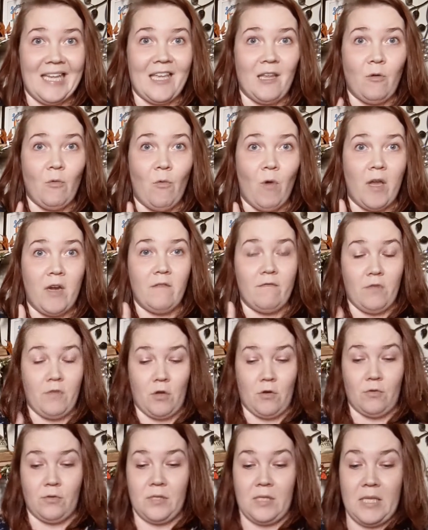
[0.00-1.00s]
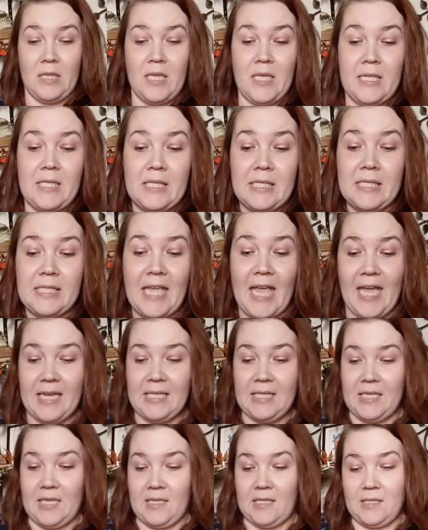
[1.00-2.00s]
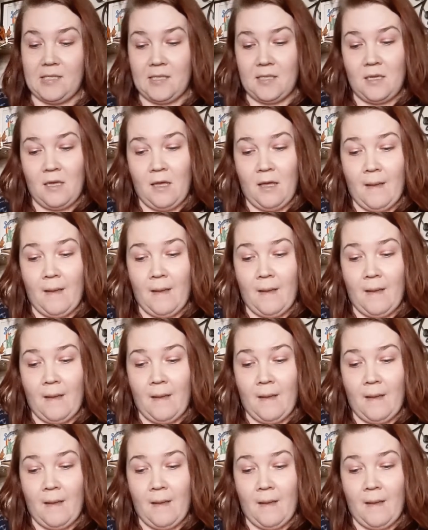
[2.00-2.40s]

in one of those, and that is Texas